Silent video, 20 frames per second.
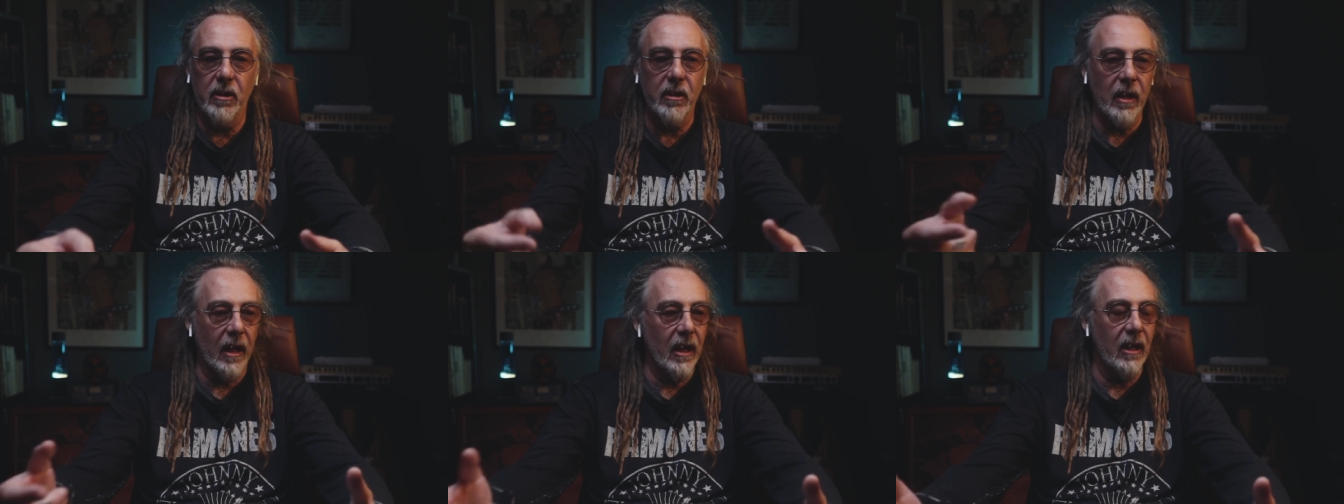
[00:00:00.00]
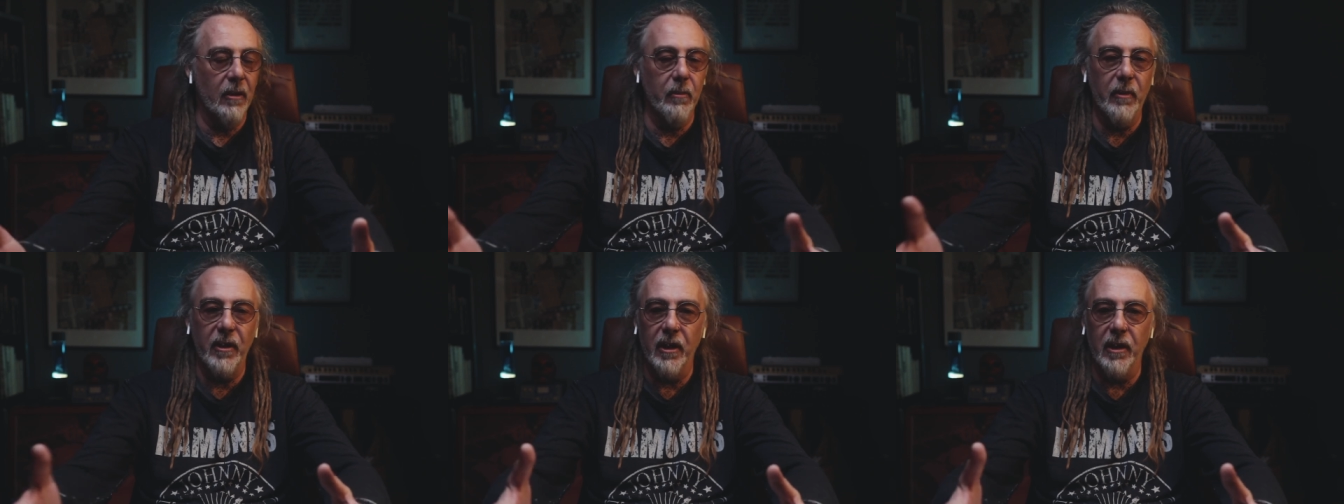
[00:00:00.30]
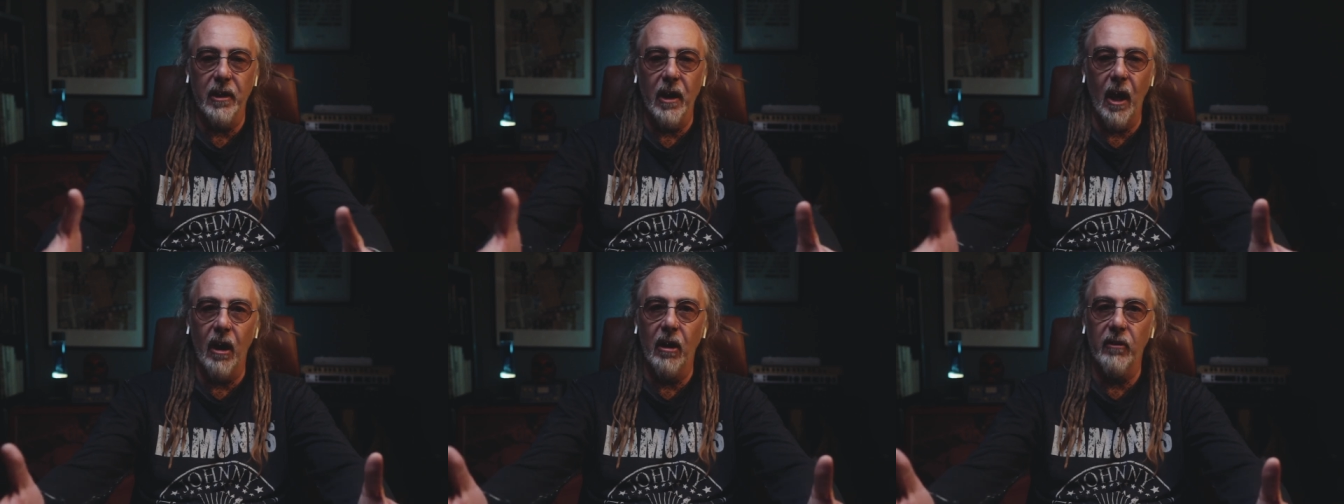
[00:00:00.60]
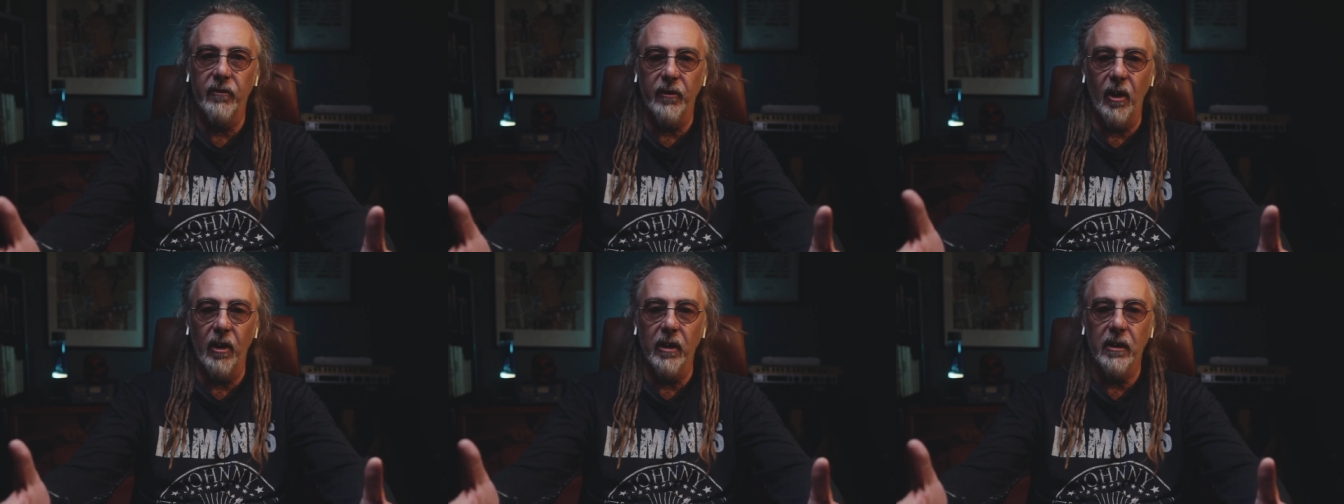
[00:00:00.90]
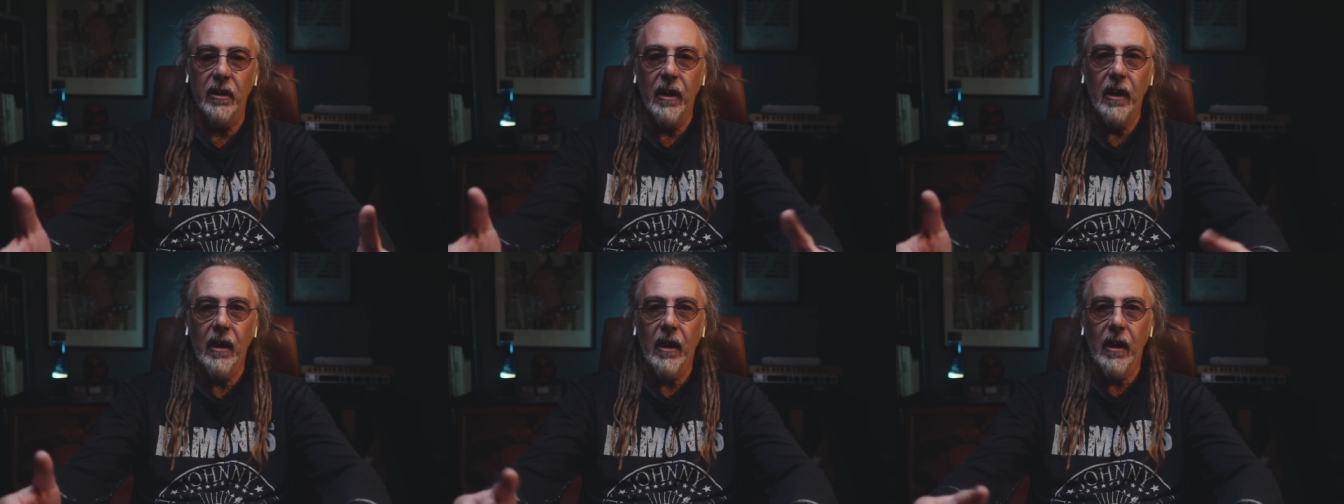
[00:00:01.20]
you're dealing with a lot of
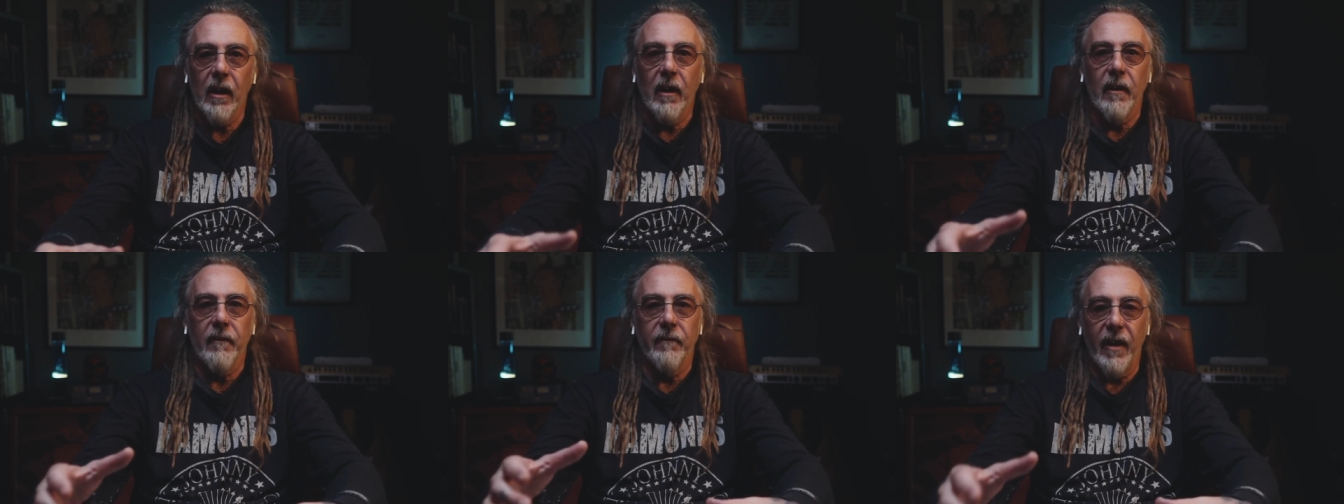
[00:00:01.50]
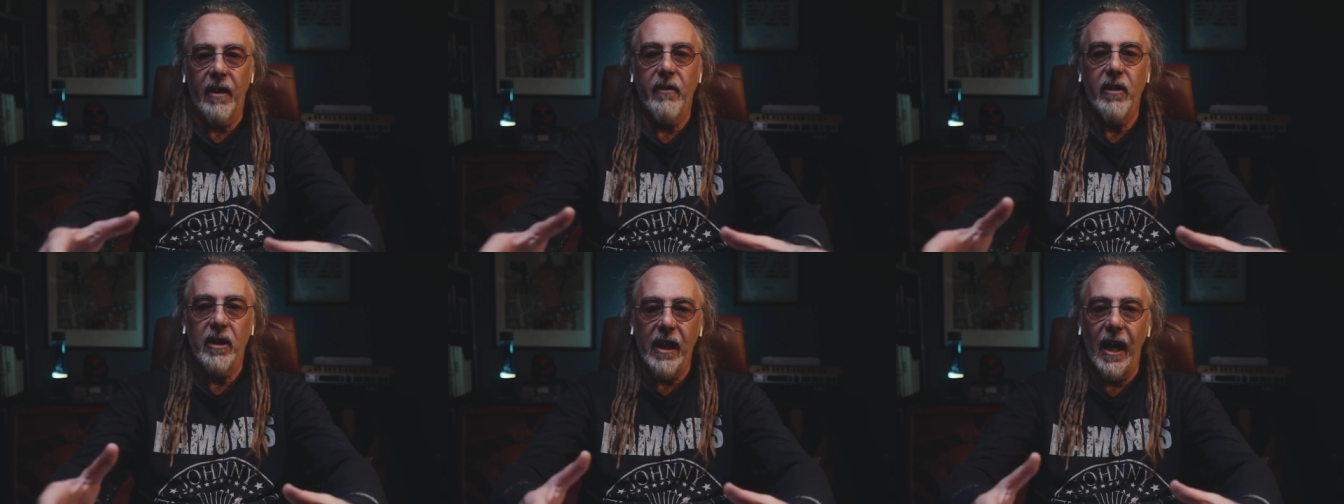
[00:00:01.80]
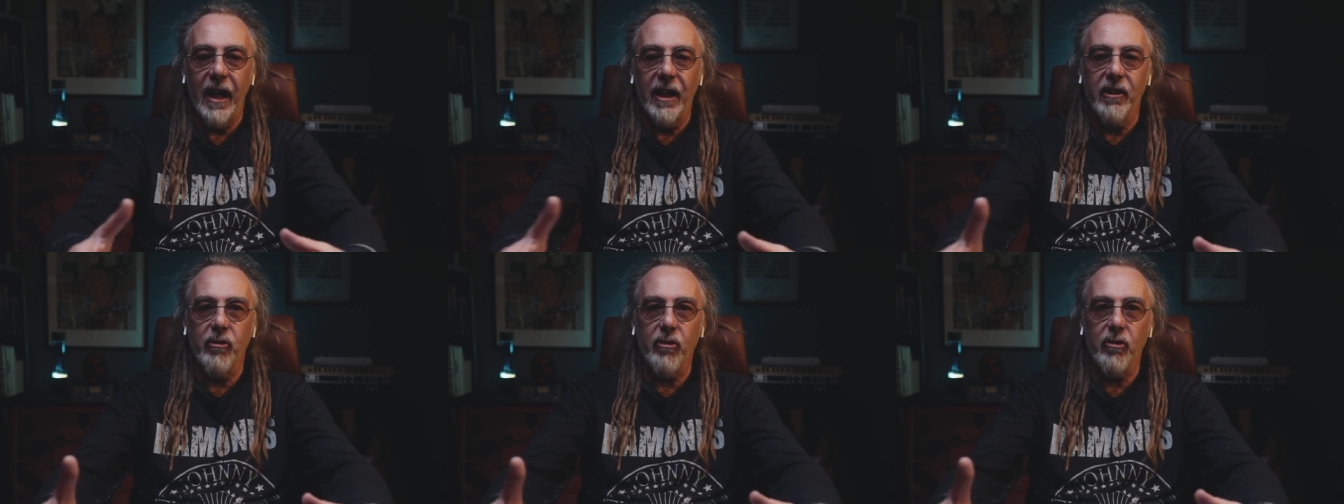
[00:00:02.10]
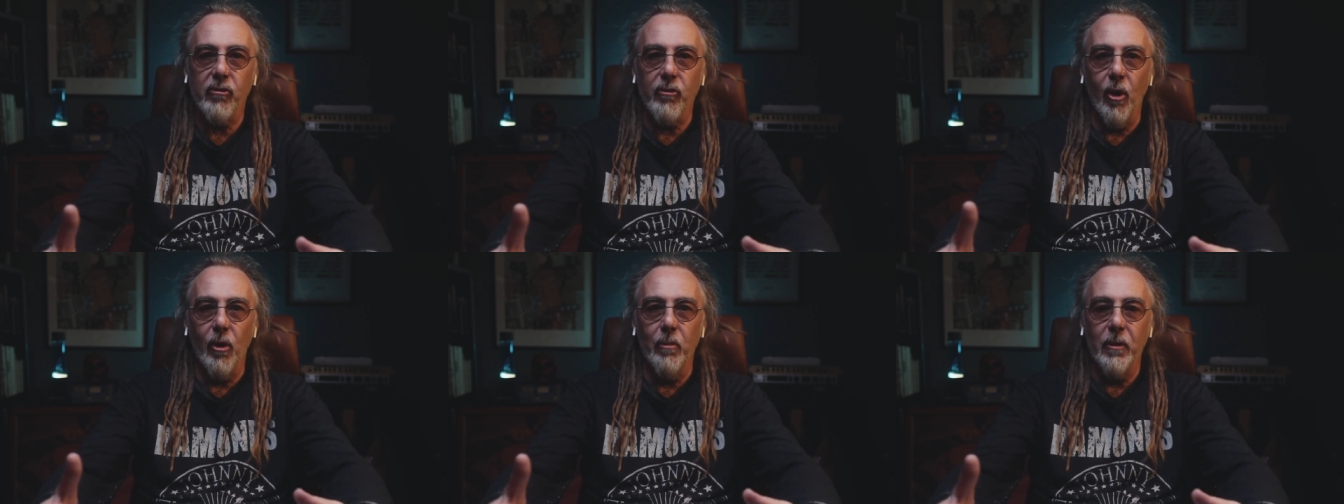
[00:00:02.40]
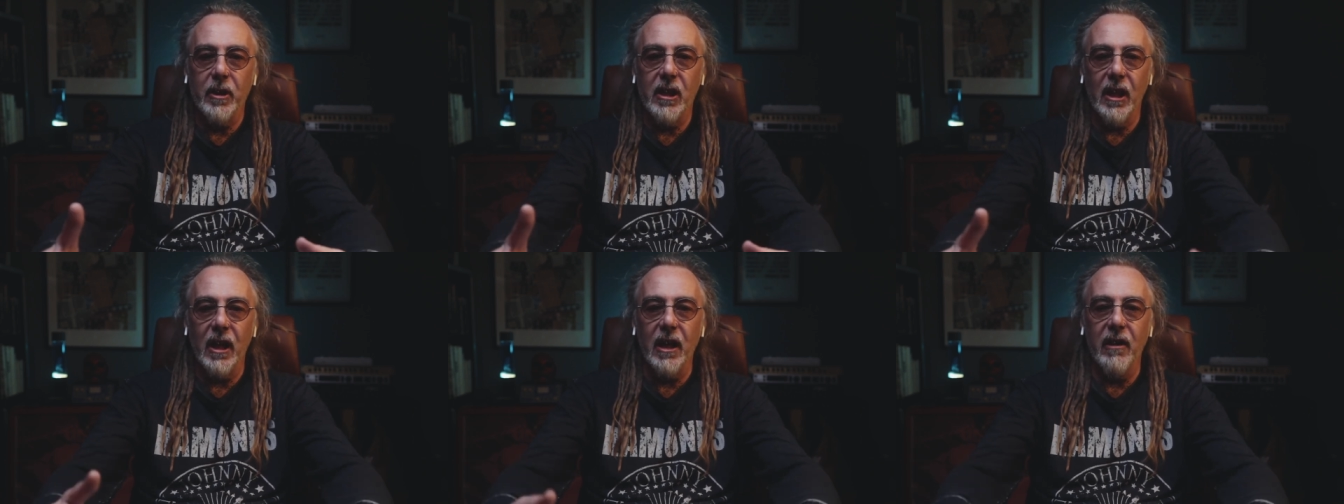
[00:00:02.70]
like very dangerous raw
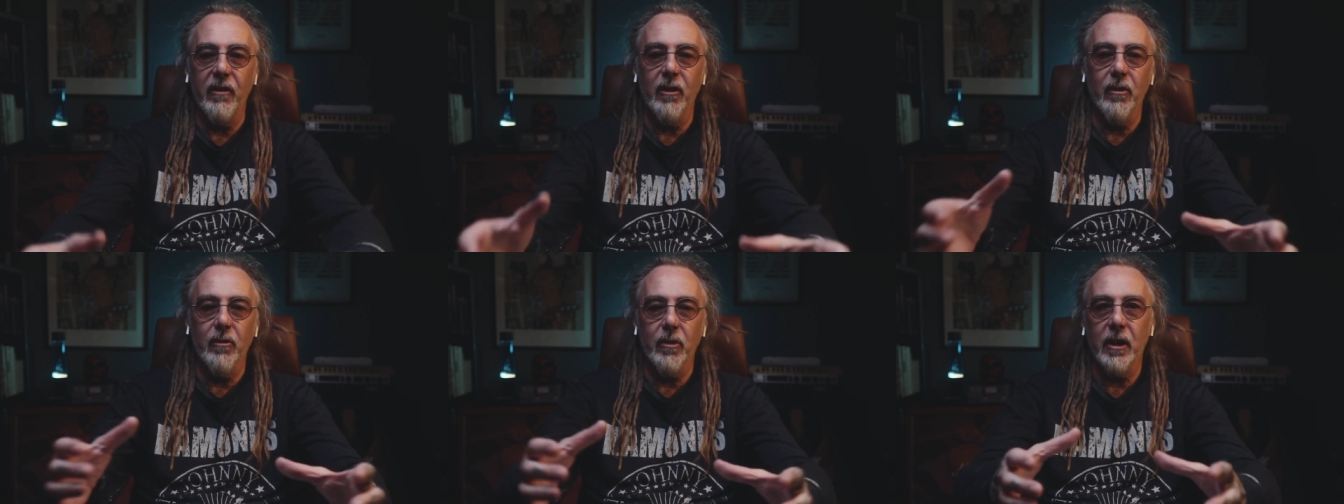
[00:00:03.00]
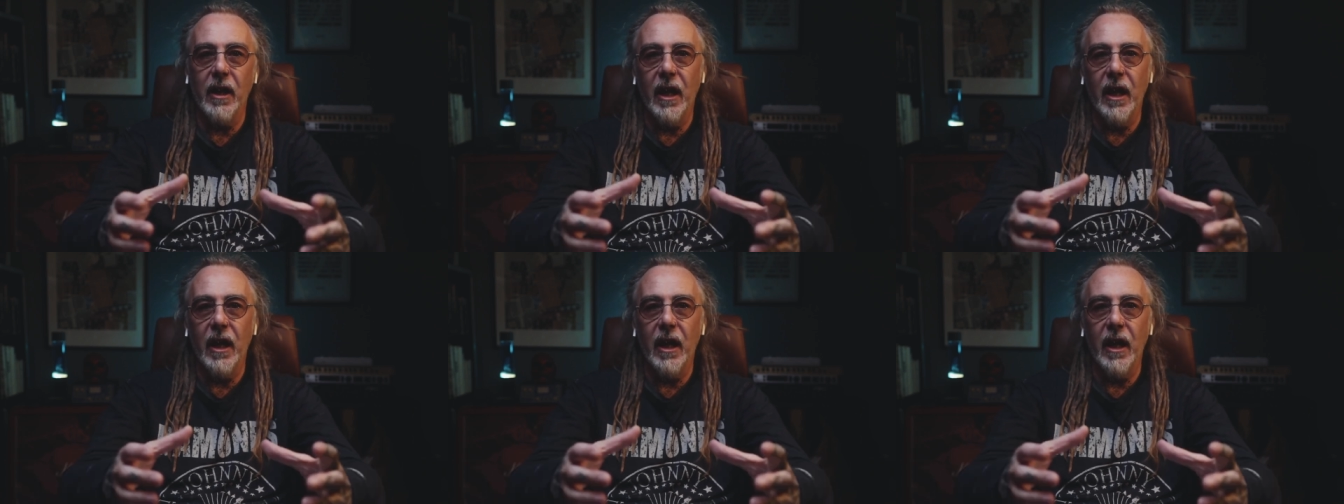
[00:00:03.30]
materials